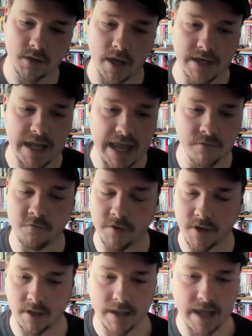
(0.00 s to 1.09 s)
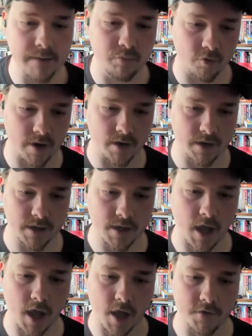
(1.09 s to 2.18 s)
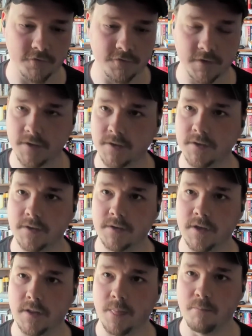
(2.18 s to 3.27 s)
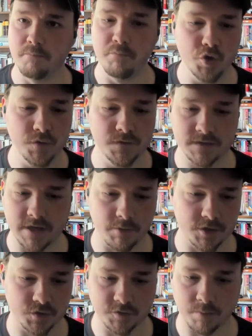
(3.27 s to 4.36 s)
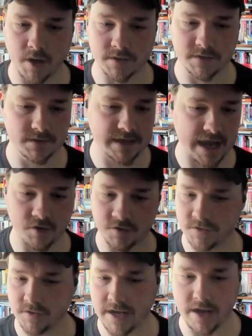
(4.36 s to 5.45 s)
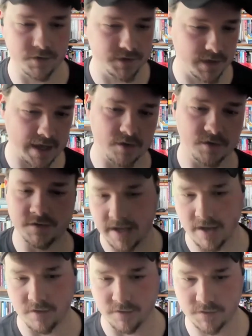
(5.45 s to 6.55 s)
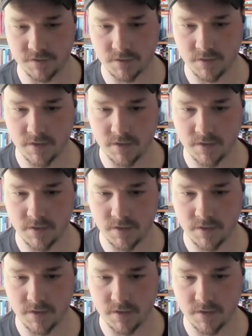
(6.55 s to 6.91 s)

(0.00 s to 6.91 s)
an infinite library of moves, stimulus responses, counters and counters and counters to counters